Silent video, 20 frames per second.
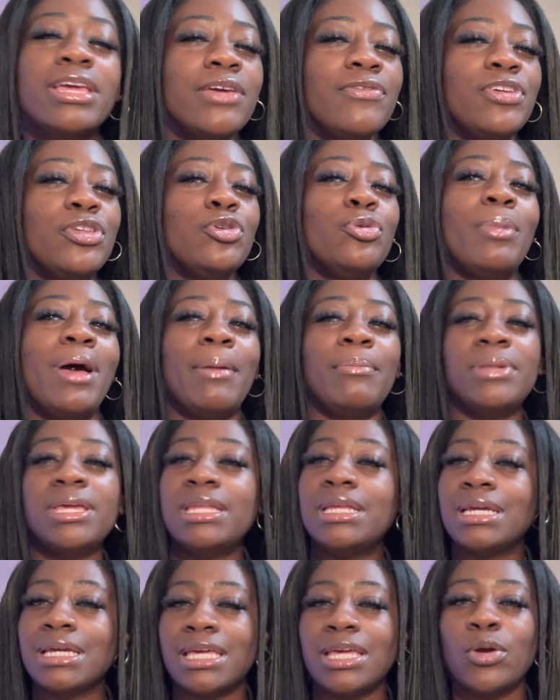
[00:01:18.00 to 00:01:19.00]
giving you my
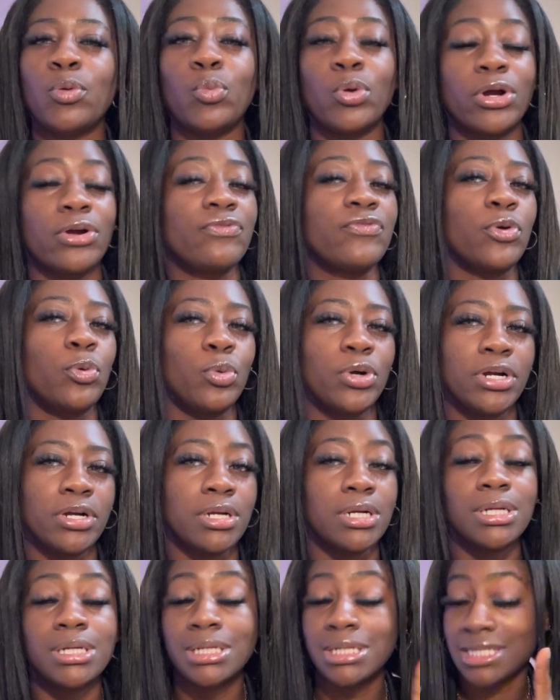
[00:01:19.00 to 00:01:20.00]
media kit word for
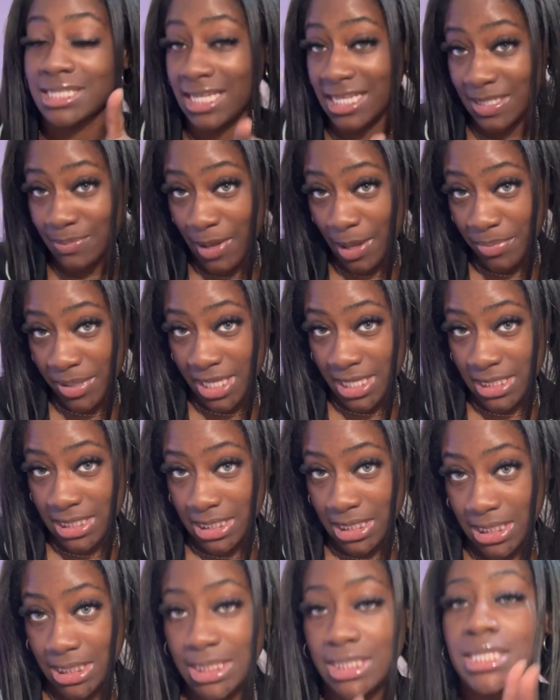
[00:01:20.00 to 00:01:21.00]
word, because that's my
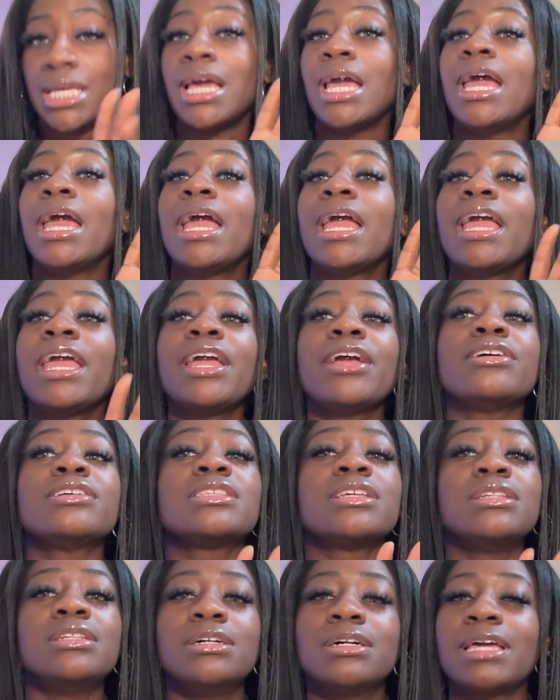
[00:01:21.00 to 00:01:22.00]
business. Here's
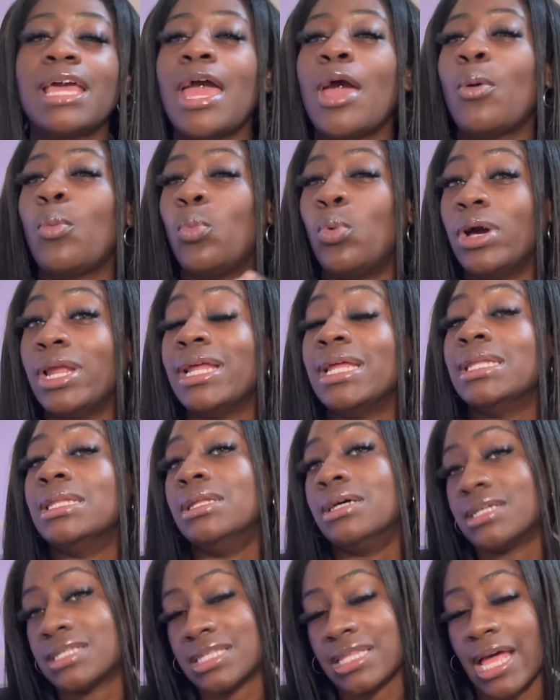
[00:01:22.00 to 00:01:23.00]
a look at what it
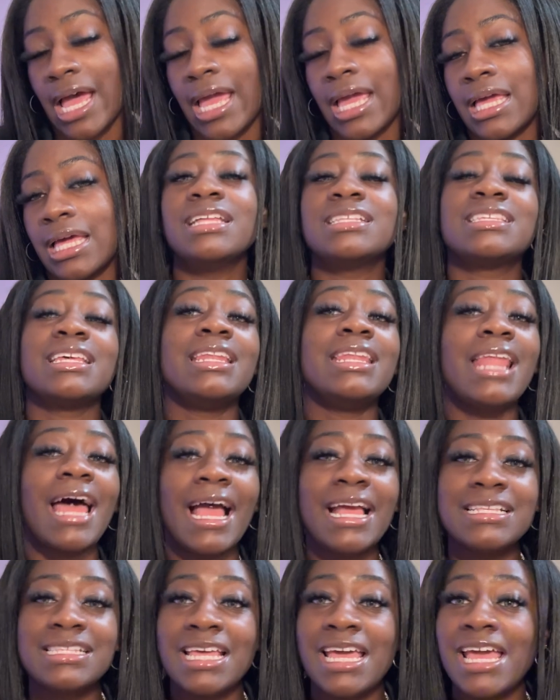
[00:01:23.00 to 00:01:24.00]
looks like. It's a
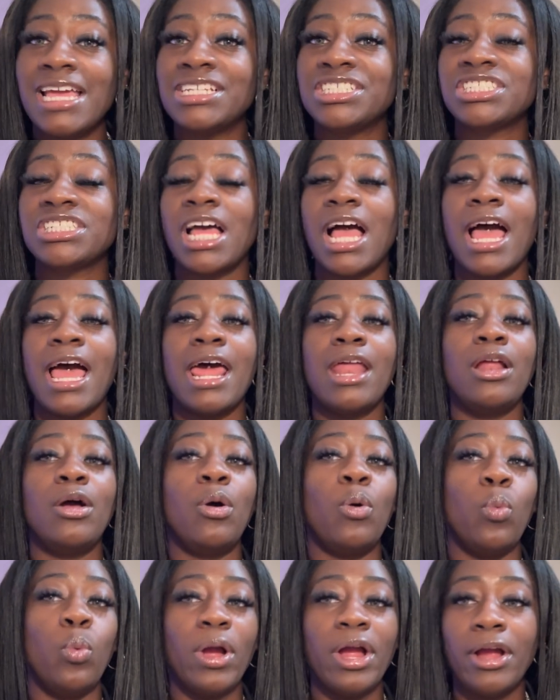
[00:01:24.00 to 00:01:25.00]
nice headshot,
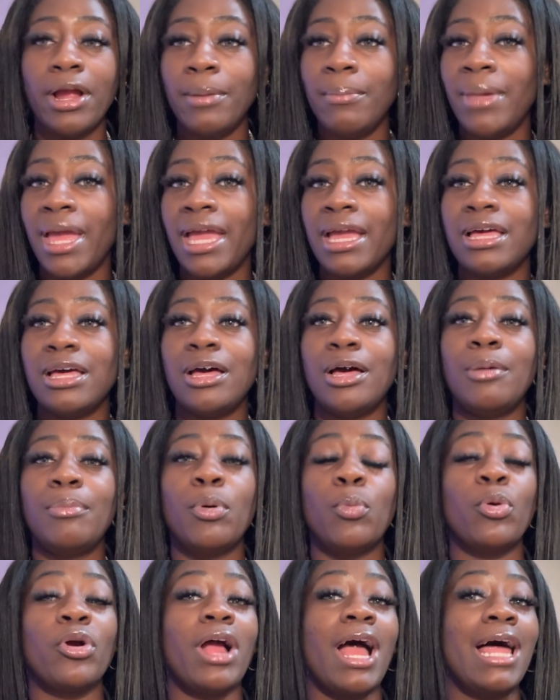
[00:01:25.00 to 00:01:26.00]
wearing makeup
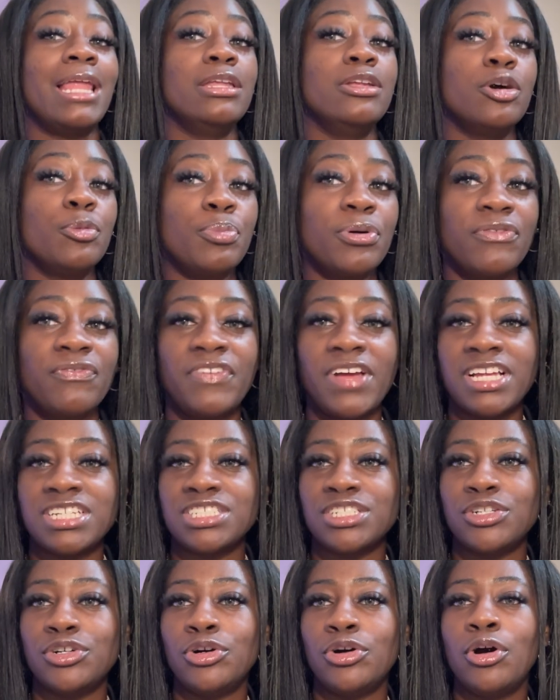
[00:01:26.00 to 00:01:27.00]
where I look
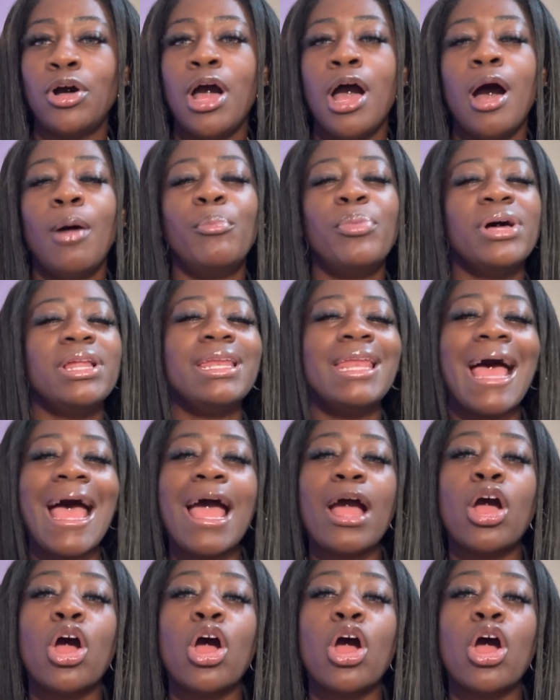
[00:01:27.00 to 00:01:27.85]
professional, but not